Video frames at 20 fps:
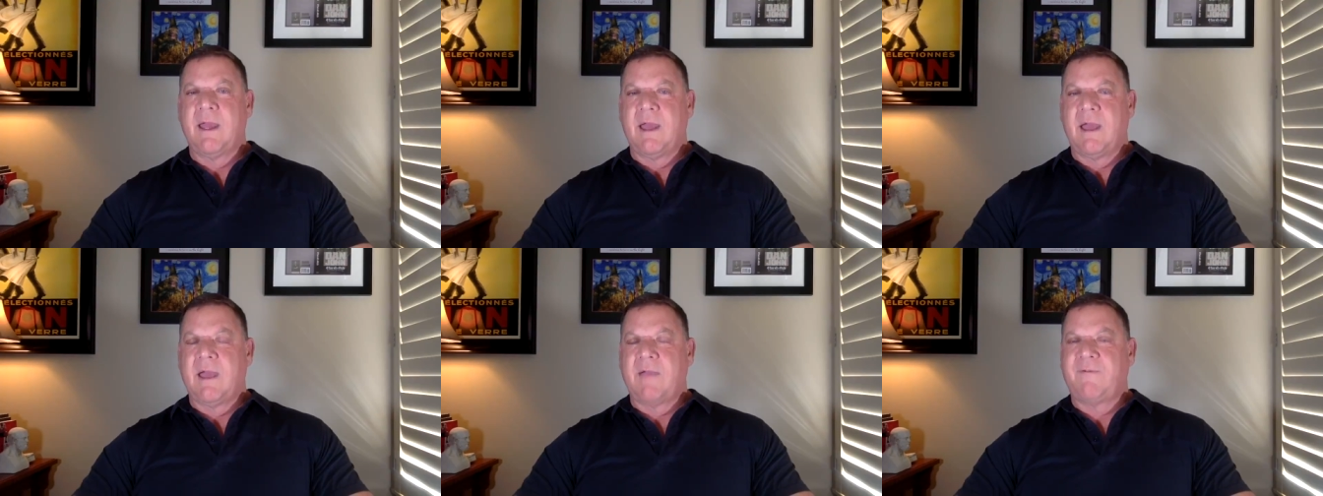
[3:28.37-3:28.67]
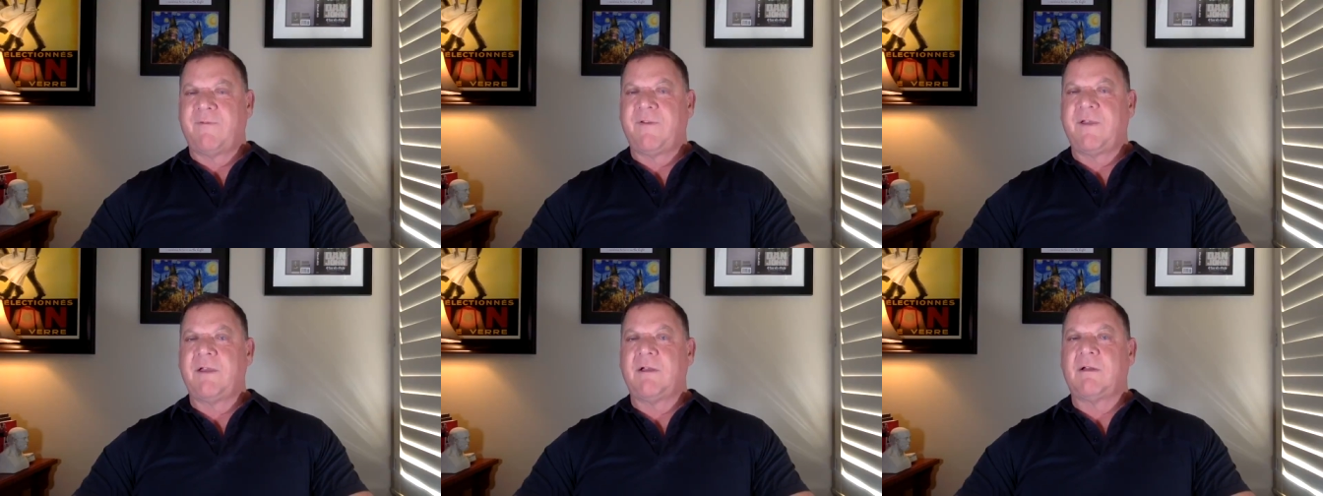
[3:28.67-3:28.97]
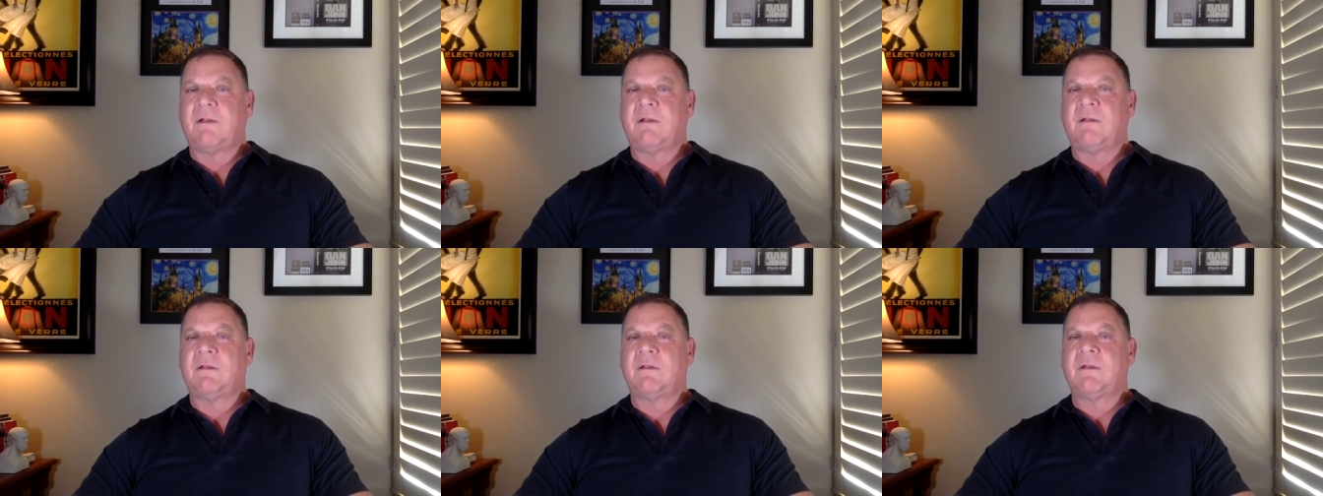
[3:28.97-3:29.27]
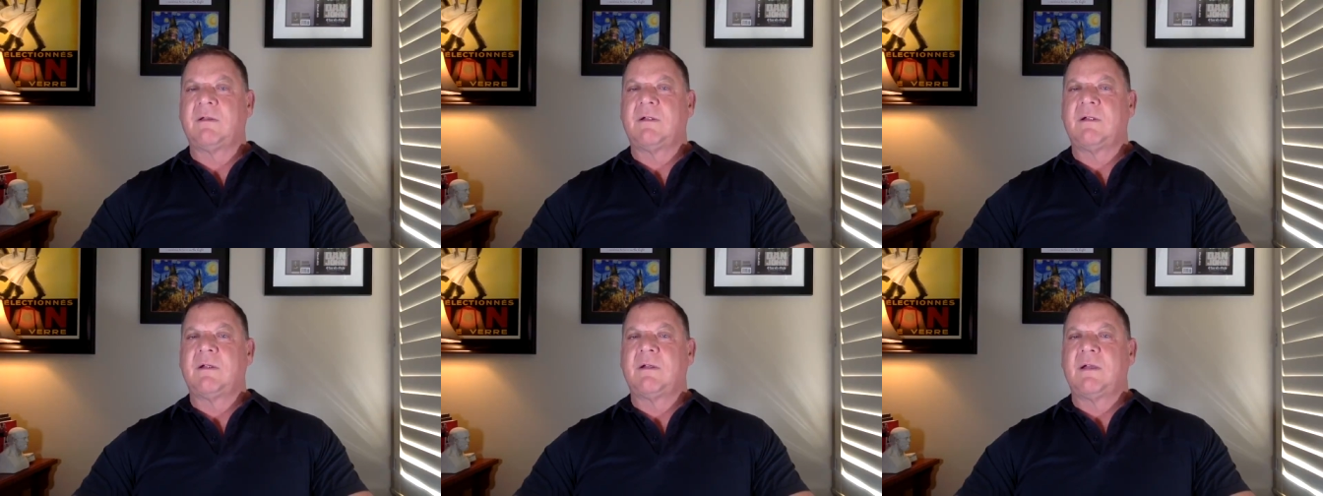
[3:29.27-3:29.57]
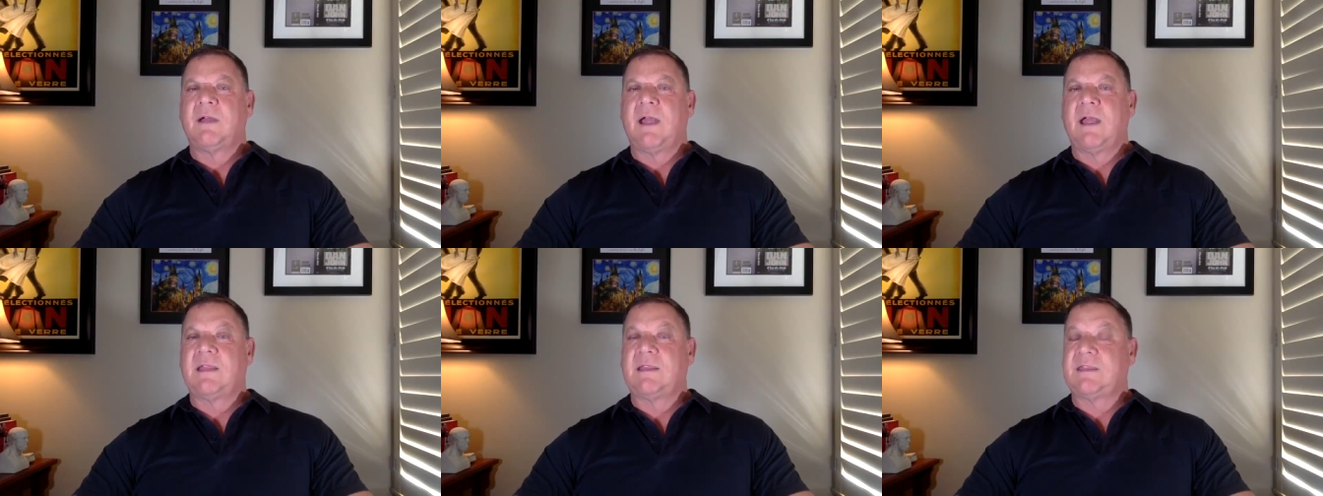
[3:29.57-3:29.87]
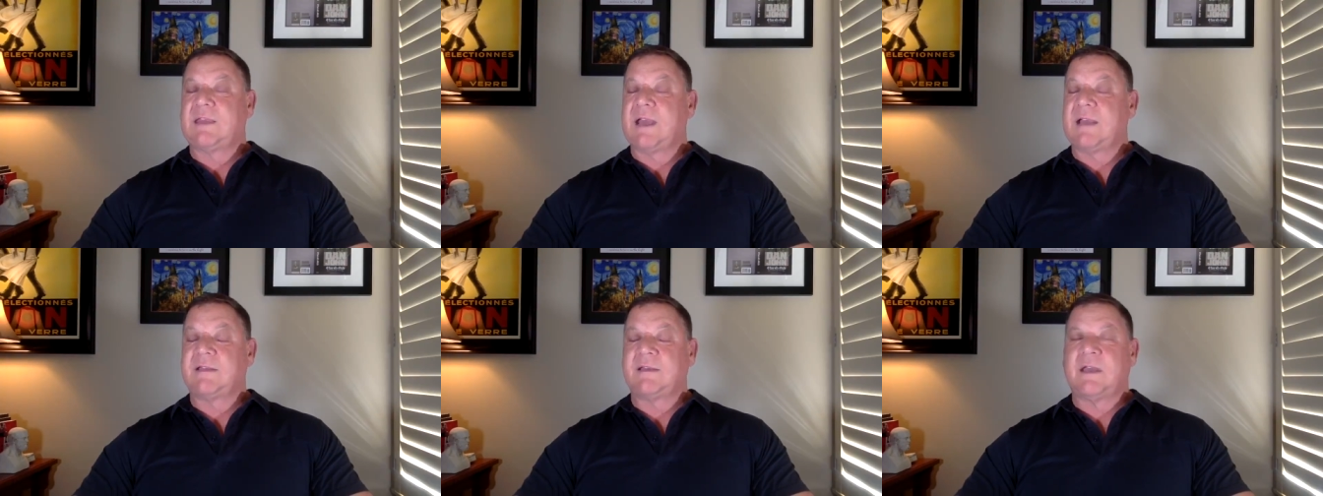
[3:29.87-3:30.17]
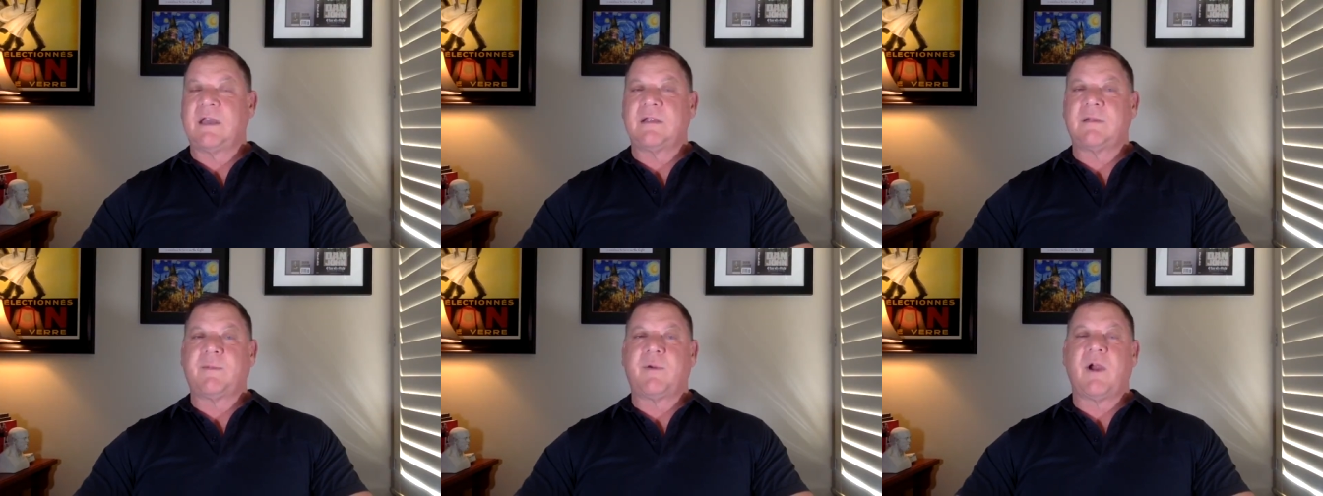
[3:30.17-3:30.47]
I feel, and thanks
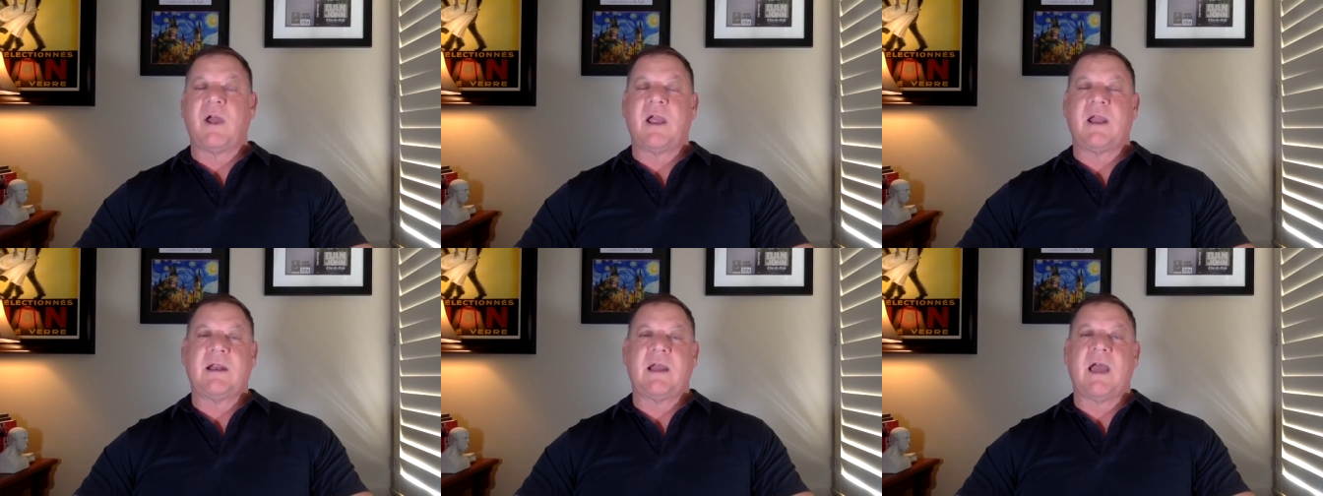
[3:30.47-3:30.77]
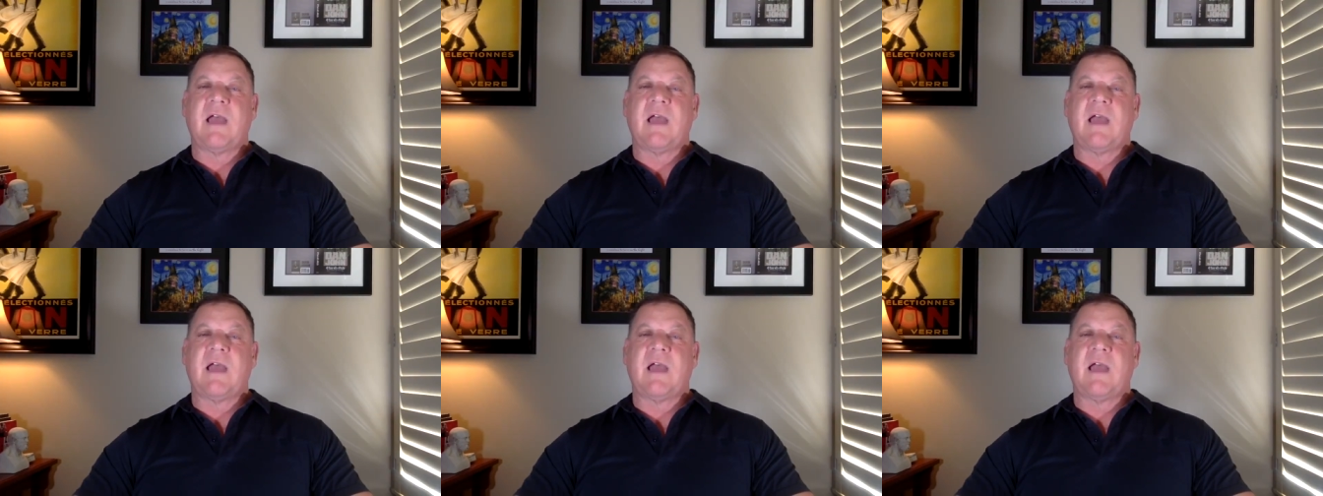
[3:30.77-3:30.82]
again to Brian,